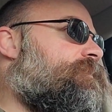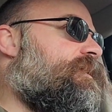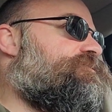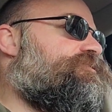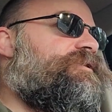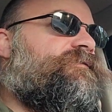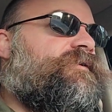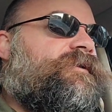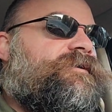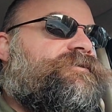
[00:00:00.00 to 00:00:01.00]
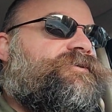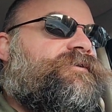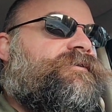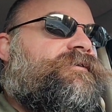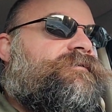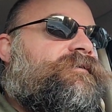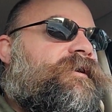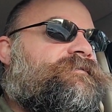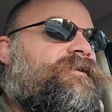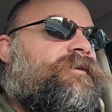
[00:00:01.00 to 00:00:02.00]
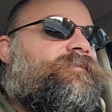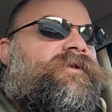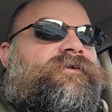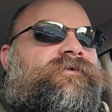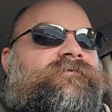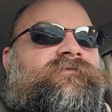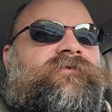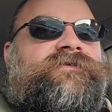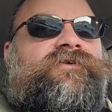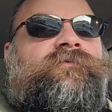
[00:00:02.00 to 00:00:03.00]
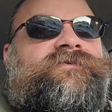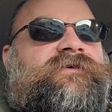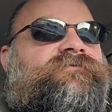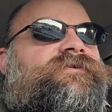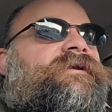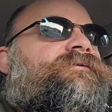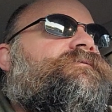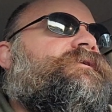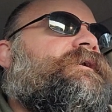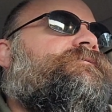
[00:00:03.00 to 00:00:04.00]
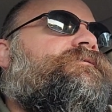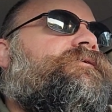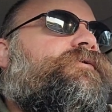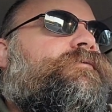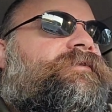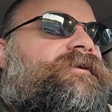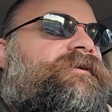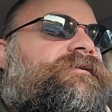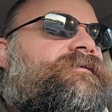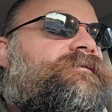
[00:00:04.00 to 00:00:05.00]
Master Chief Collection has an update, it feels like you almost have to download the whole thing.